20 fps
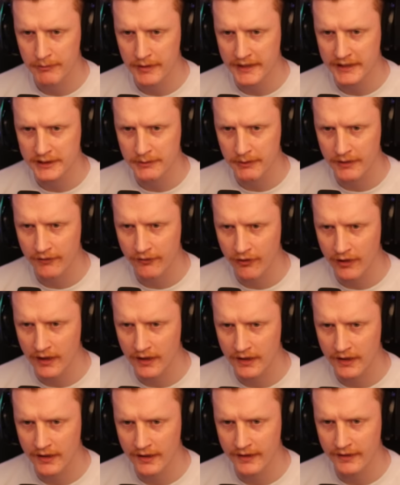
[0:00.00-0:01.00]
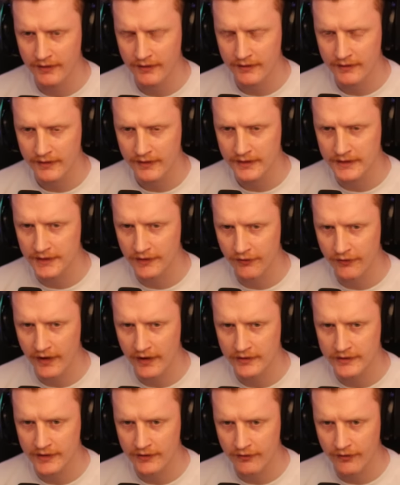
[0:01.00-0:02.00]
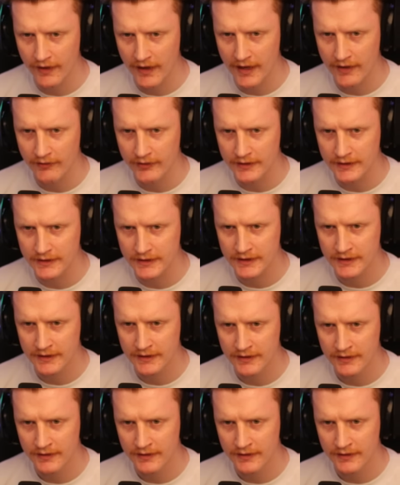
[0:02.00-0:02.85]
Benjamin Franklin? It's the Founding Fathers.